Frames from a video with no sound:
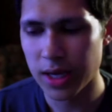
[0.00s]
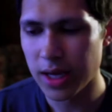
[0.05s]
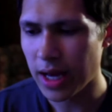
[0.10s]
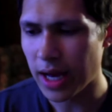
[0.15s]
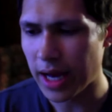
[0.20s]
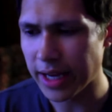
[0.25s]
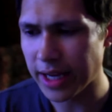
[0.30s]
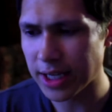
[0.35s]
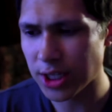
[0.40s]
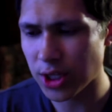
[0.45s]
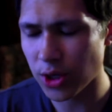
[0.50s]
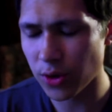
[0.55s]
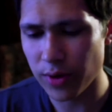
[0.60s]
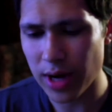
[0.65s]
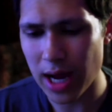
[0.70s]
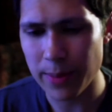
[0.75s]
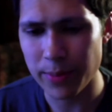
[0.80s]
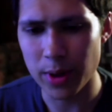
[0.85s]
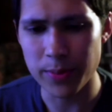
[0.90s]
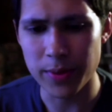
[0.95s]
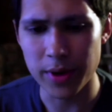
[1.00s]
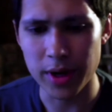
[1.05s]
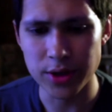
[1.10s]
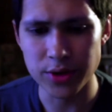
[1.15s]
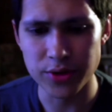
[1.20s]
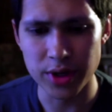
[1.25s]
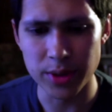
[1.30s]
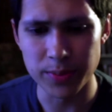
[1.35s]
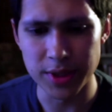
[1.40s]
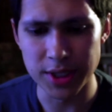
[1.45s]
I guess to wrap up
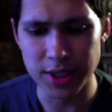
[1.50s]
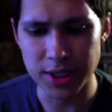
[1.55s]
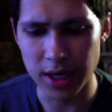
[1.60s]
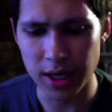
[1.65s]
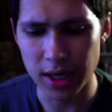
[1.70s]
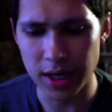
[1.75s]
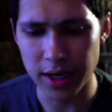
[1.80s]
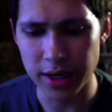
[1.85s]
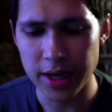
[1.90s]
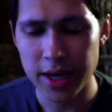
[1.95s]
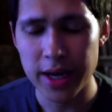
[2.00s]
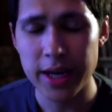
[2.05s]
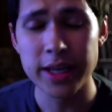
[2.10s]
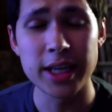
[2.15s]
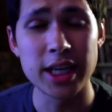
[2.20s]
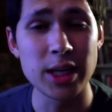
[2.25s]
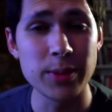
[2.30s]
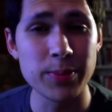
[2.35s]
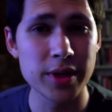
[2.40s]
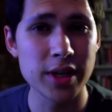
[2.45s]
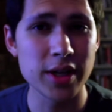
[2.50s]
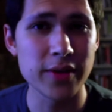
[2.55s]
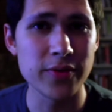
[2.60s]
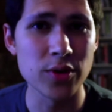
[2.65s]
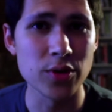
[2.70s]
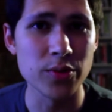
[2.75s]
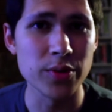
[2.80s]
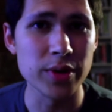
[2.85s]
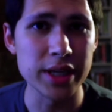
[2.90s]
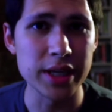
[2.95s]
Andre Bazin, keep it if
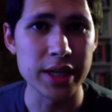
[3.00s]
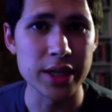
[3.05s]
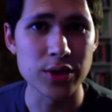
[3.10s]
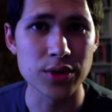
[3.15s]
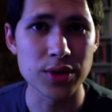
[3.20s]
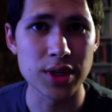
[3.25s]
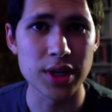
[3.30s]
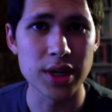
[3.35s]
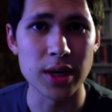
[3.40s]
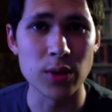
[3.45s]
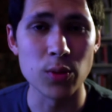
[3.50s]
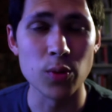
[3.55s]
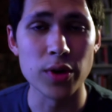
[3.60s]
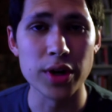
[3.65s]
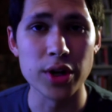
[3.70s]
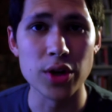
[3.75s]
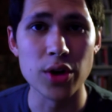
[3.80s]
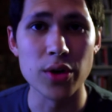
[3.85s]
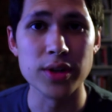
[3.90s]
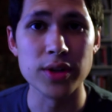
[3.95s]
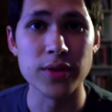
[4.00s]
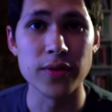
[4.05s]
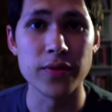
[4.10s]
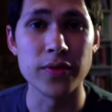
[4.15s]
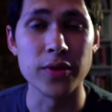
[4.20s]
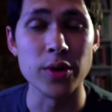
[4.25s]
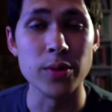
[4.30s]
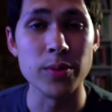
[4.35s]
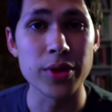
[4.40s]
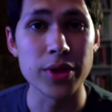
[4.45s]
you're really interested and want to go into
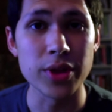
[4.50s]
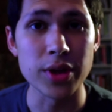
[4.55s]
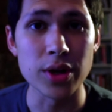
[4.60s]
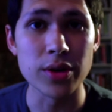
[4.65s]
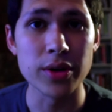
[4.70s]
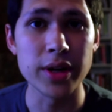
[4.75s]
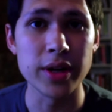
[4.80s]
film theory